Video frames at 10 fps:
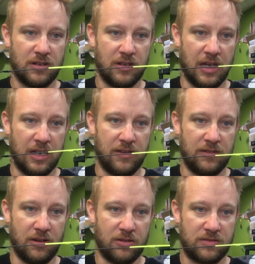And it,
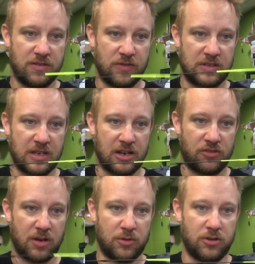you know, it's, if it's got a
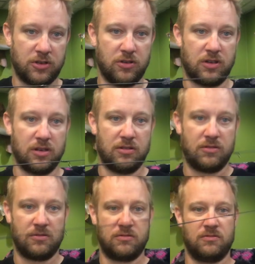treble hook, you can
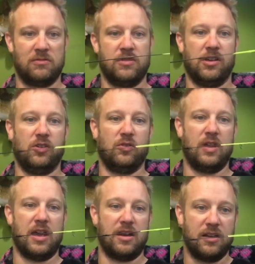do
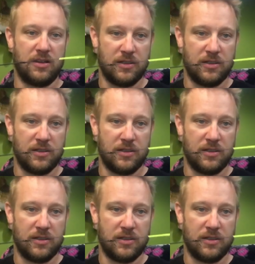that.